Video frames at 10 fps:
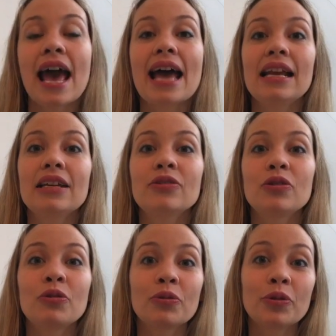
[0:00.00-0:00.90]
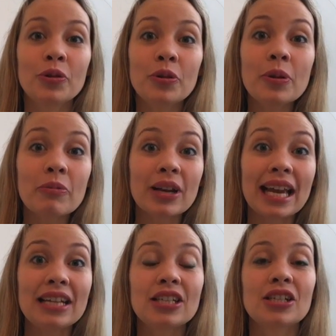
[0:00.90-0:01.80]
And it is through
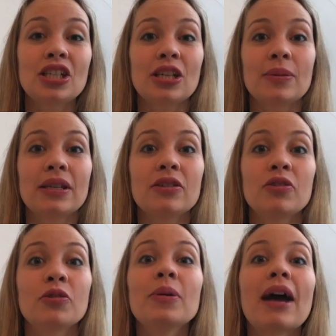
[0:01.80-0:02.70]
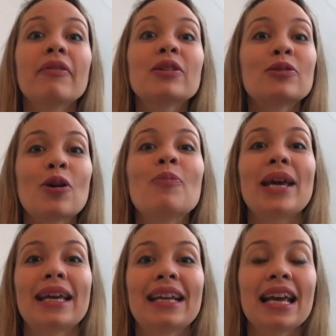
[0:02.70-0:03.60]
relationships, it is through having
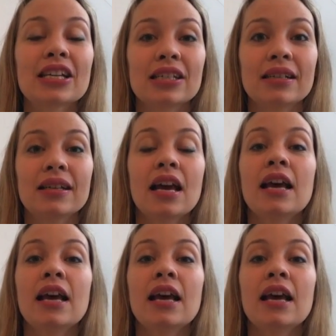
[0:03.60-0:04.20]
soulmate connections